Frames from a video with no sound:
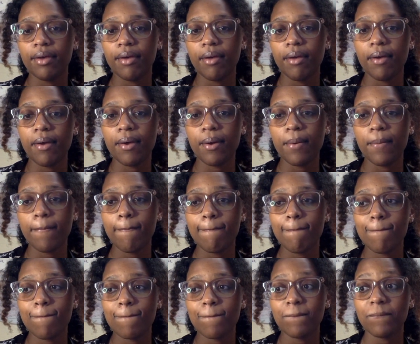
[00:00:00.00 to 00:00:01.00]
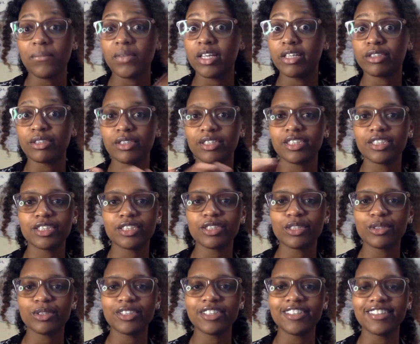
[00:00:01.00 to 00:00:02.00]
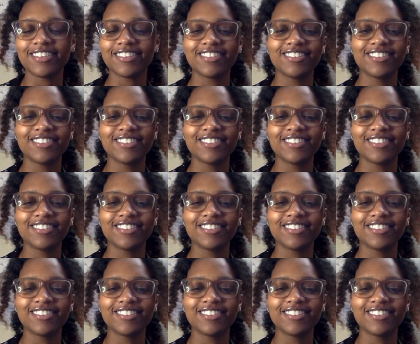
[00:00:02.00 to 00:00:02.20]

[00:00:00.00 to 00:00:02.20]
So let's just go see.